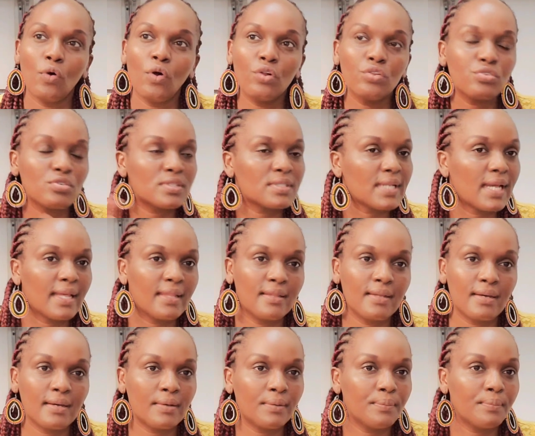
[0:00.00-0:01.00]
All those
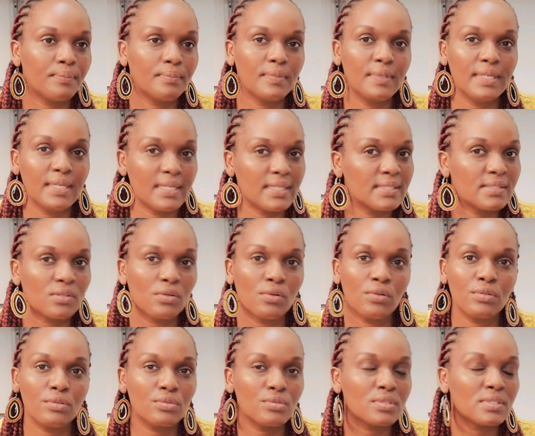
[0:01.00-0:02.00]
other years,
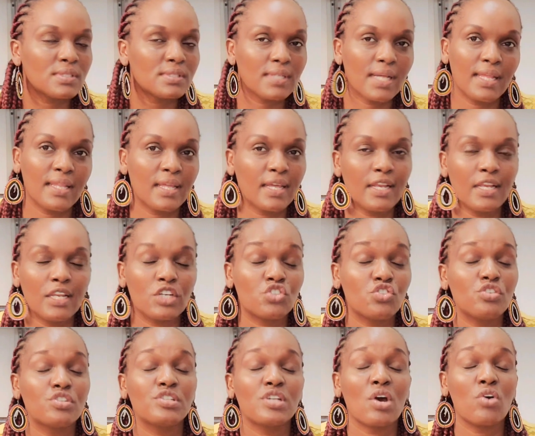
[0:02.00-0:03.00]
all those other
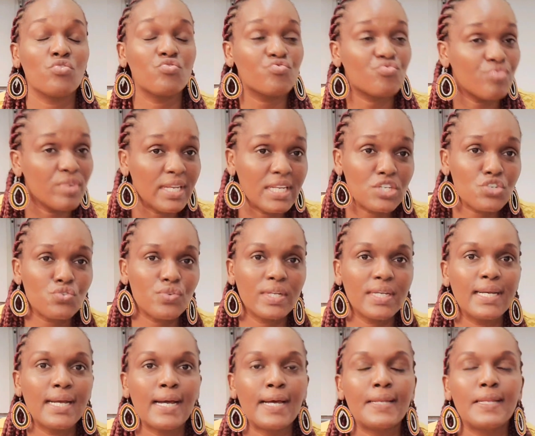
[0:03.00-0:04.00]
elections, I was really
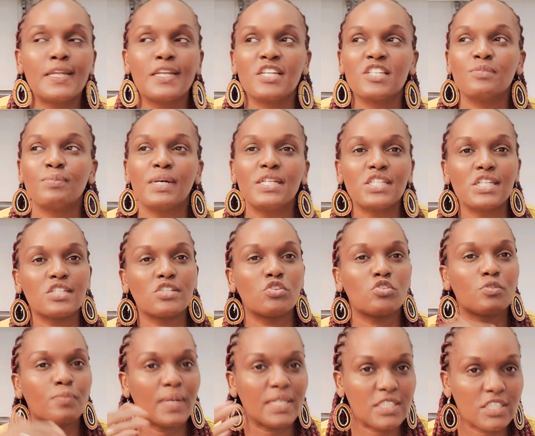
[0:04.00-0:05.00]
triggered, and as much as I
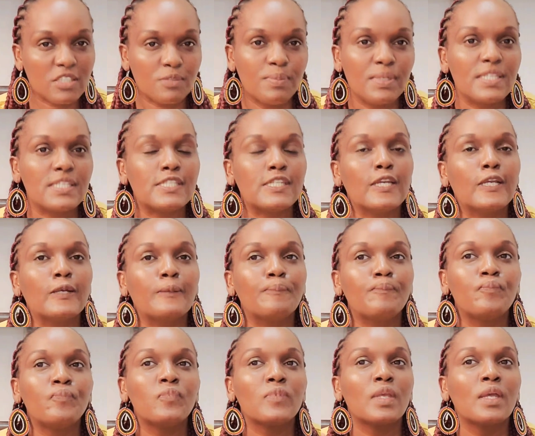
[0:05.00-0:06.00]
was participating
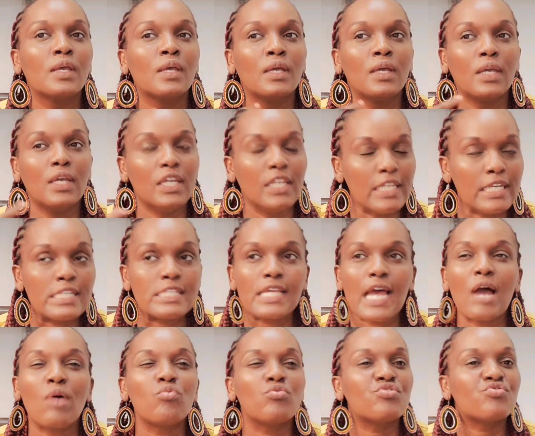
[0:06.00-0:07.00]
in
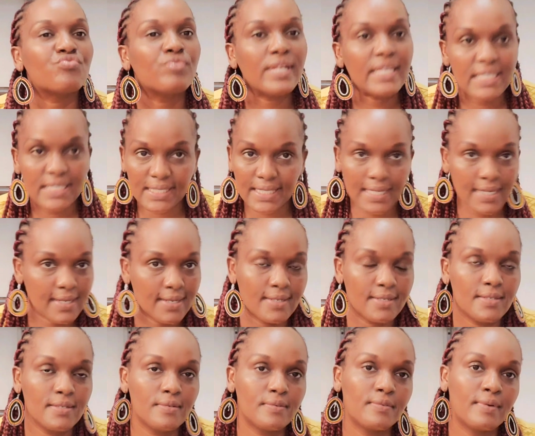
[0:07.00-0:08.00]
it, I was really
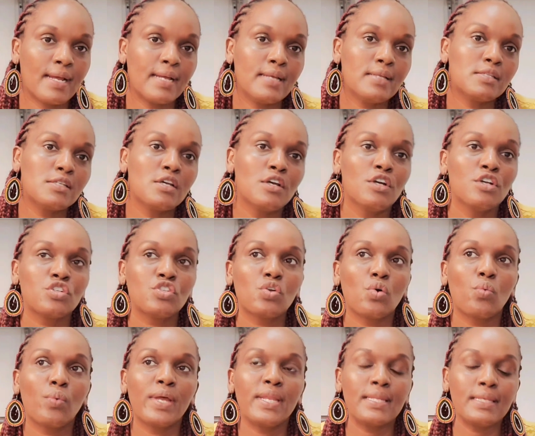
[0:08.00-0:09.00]
scared, right?
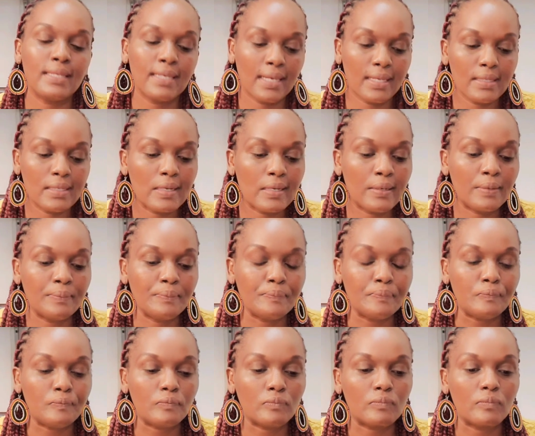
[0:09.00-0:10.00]
So when Kenya
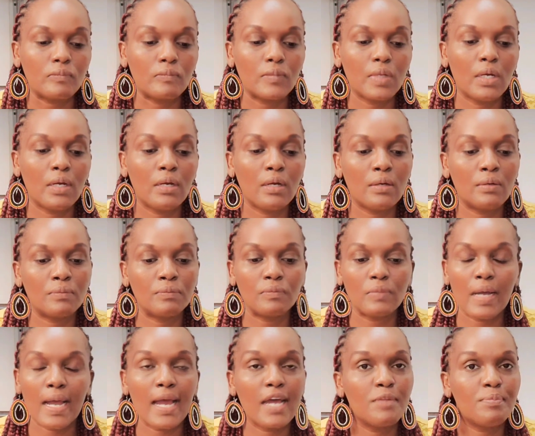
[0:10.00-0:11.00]

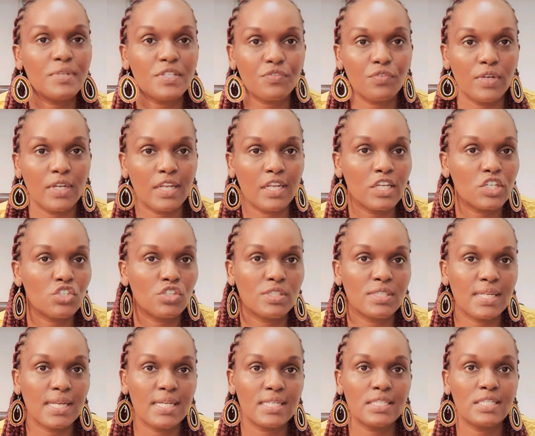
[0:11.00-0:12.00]
had peaceful elections